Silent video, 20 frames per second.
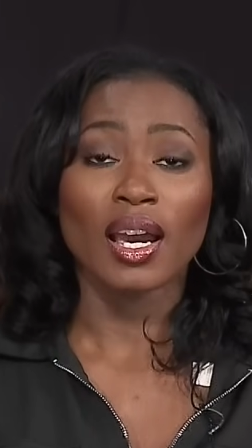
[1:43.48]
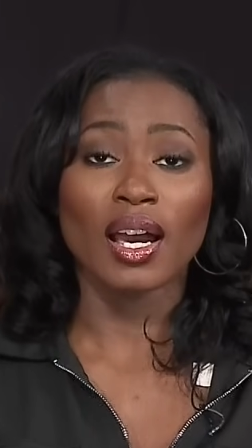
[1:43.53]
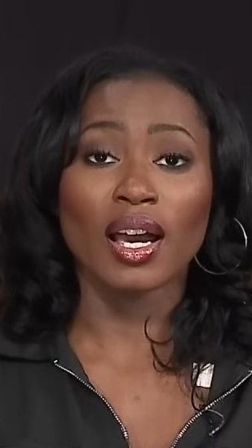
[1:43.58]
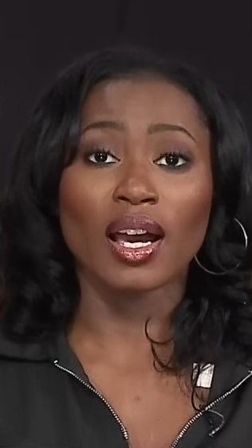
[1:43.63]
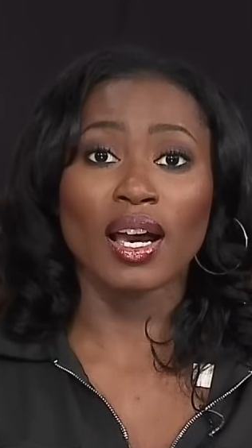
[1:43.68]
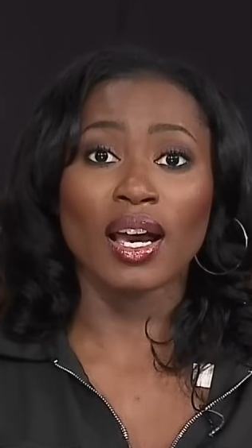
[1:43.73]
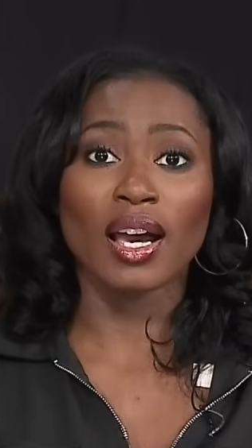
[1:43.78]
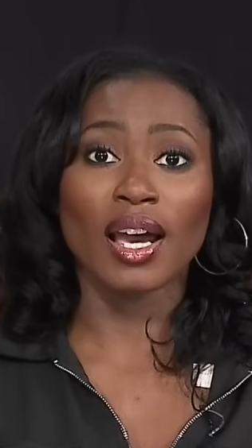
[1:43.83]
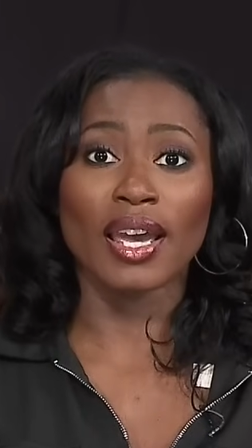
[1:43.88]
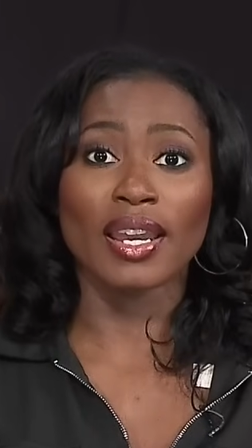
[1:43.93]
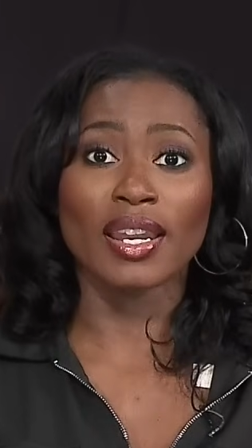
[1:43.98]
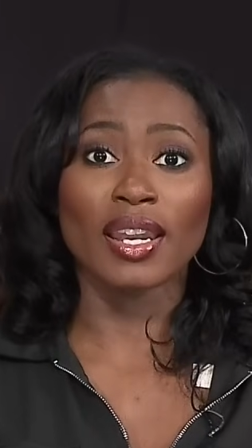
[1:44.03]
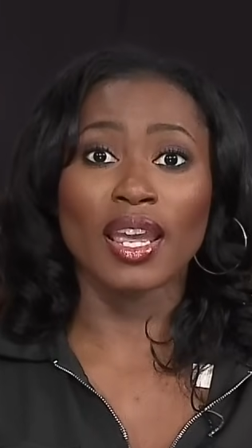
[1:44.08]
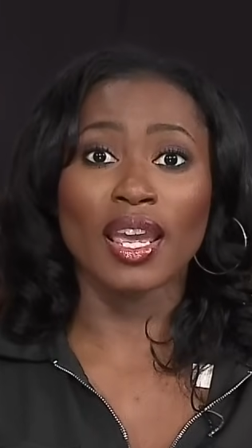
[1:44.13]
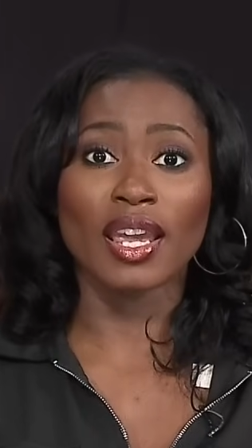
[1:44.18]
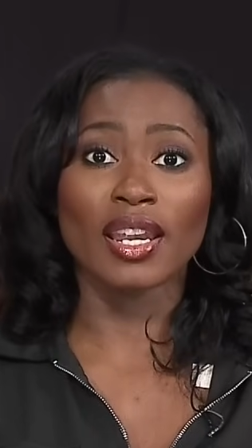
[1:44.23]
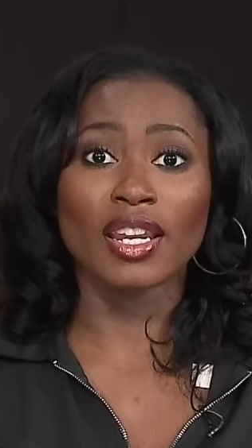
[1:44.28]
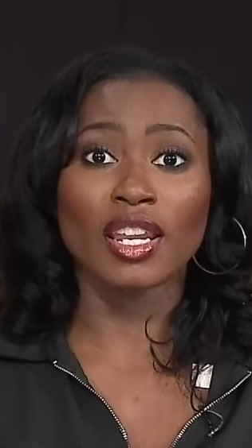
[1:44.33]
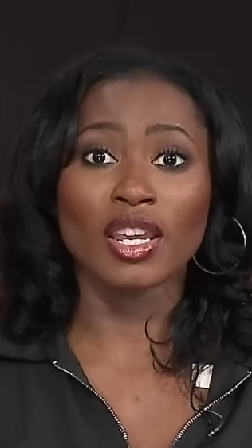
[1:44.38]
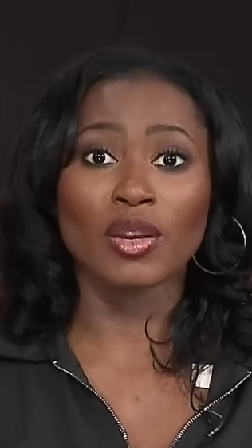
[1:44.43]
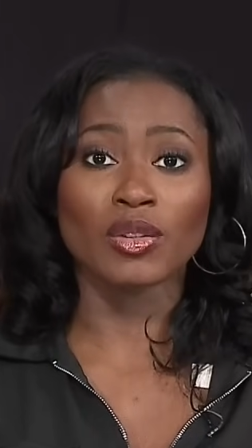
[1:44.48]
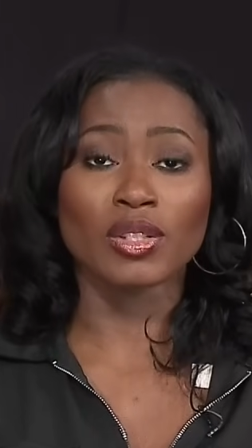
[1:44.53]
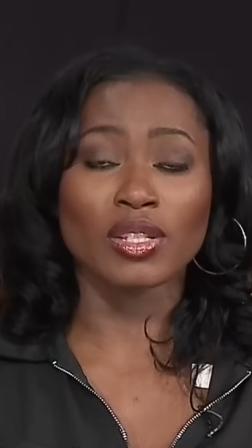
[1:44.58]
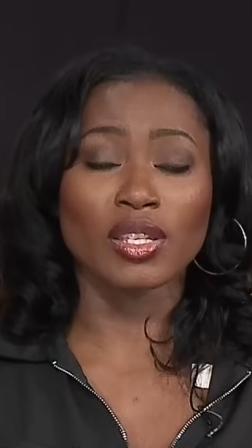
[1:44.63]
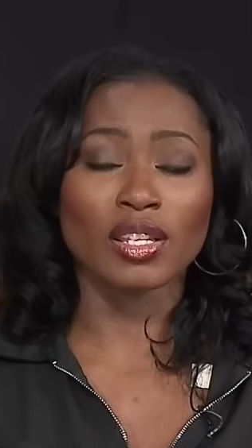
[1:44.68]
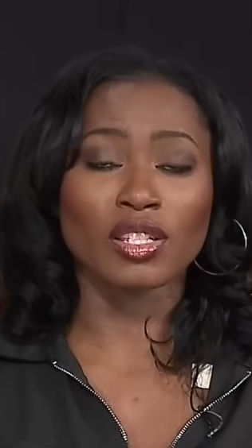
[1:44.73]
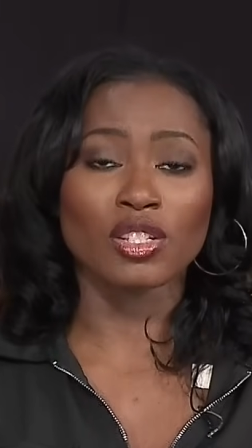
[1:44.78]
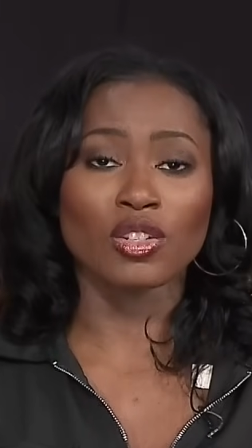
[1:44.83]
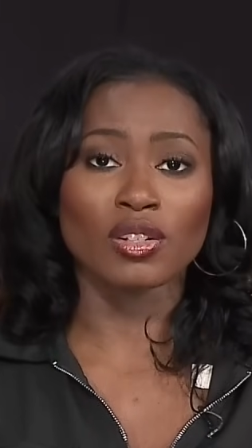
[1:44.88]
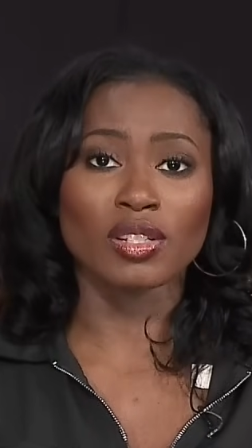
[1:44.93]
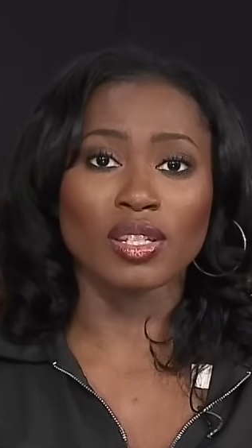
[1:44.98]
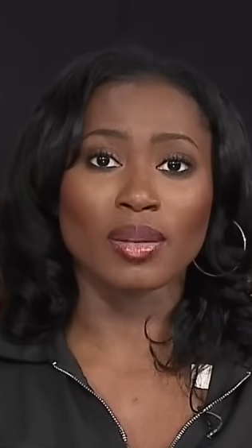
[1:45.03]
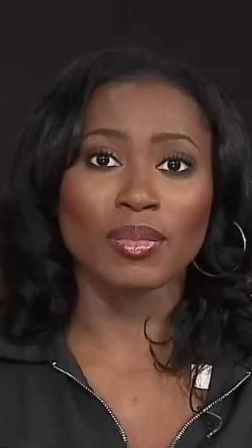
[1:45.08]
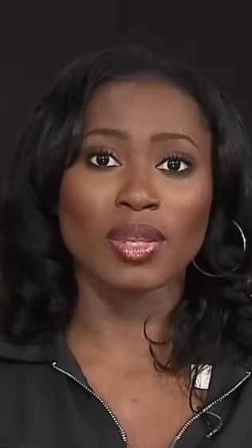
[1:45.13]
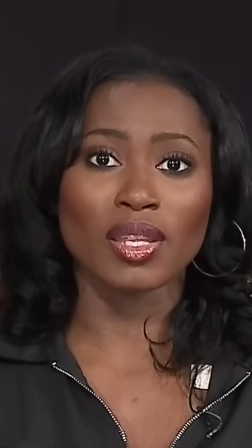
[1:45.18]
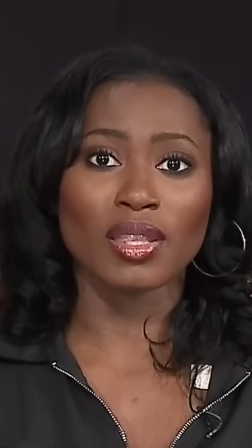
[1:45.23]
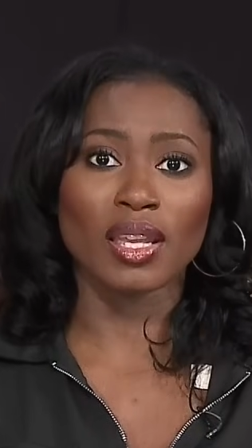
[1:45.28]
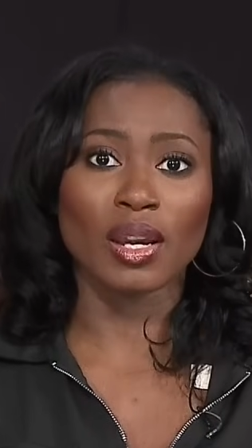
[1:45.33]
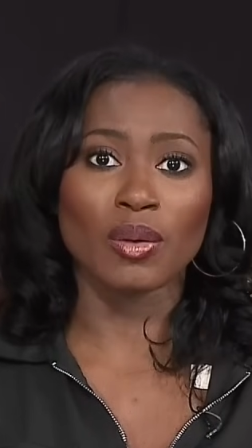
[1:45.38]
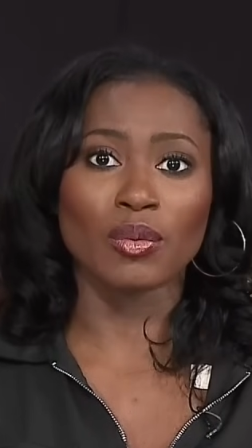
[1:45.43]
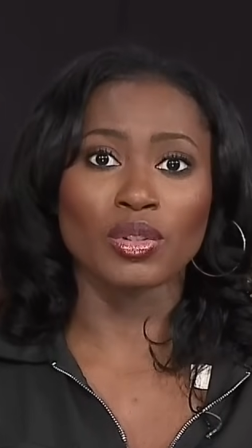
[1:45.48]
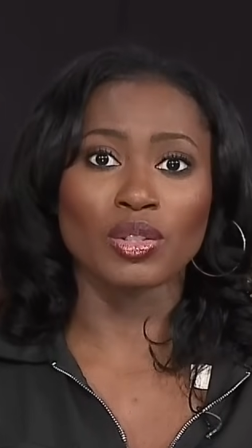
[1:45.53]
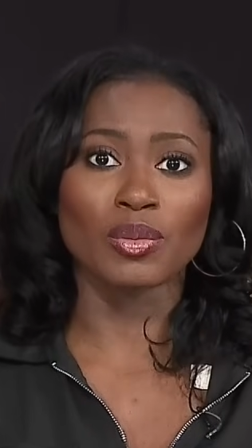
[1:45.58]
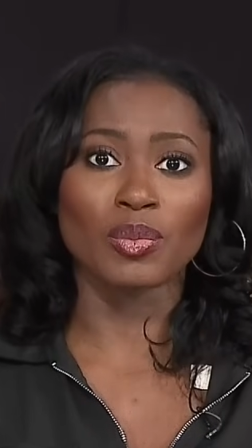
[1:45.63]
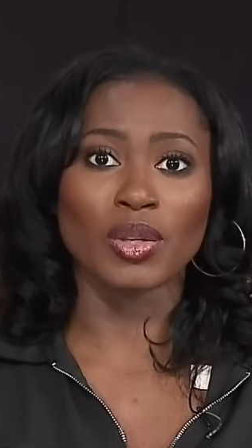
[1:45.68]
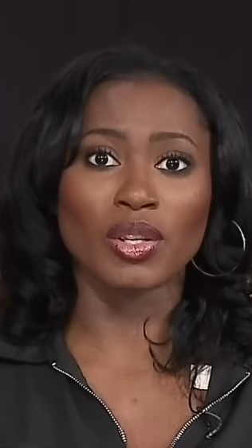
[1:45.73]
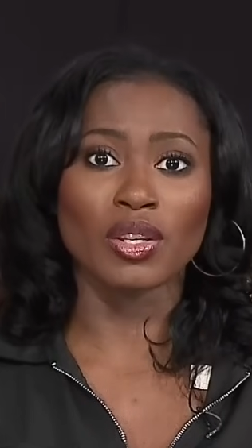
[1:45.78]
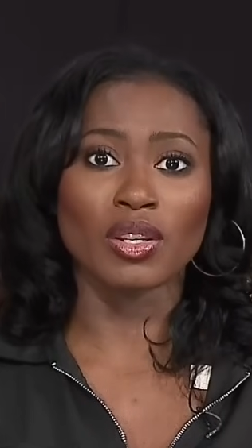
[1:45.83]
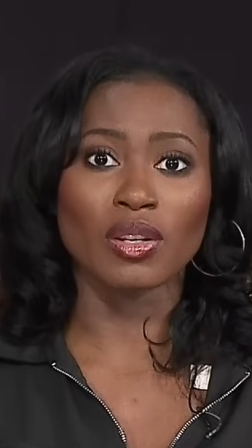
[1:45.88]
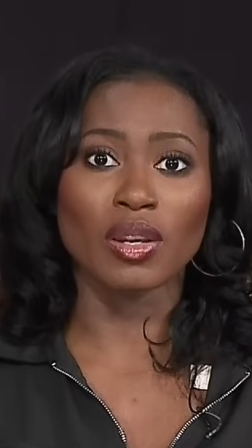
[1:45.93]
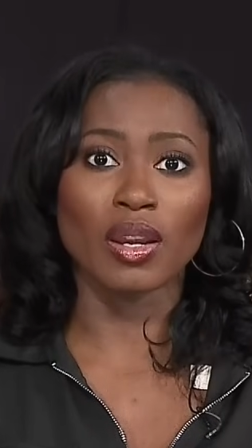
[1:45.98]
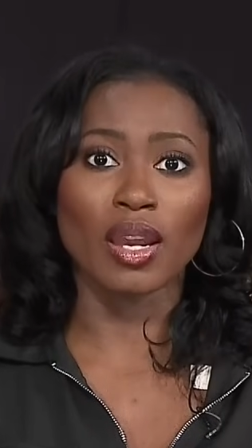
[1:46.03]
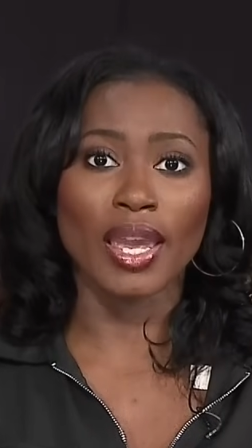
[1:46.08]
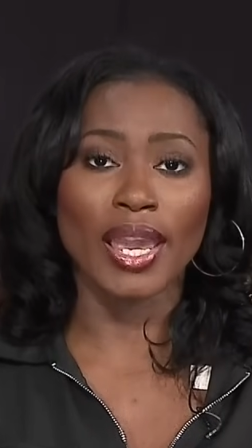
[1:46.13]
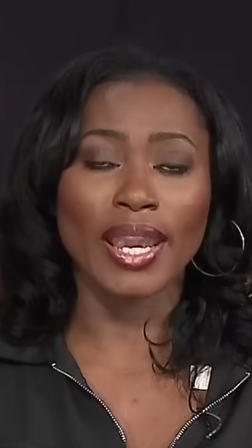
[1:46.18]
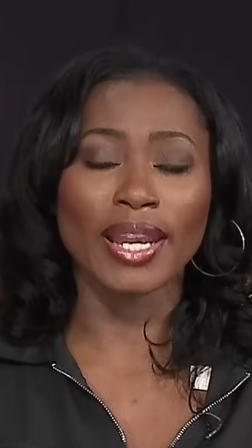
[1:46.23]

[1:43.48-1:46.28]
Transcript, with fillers: Uh, and and it's it's not something that would be